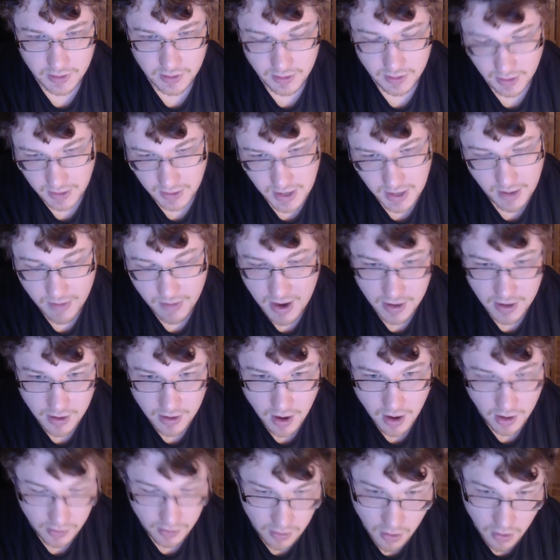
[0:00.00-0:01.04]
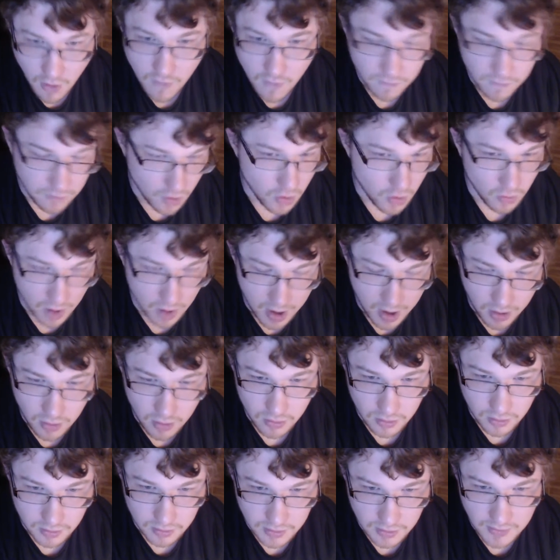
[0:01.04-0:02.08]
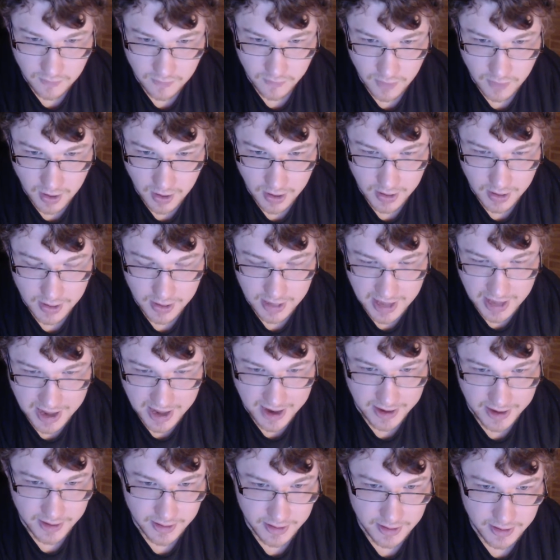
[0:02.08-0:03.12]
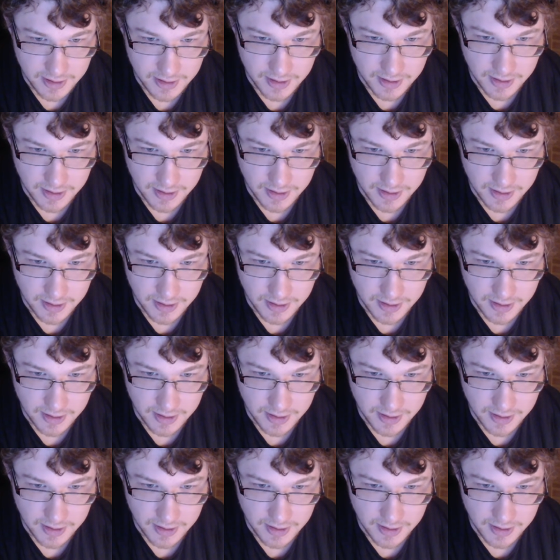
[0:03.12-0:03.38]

like I may not know full well if I had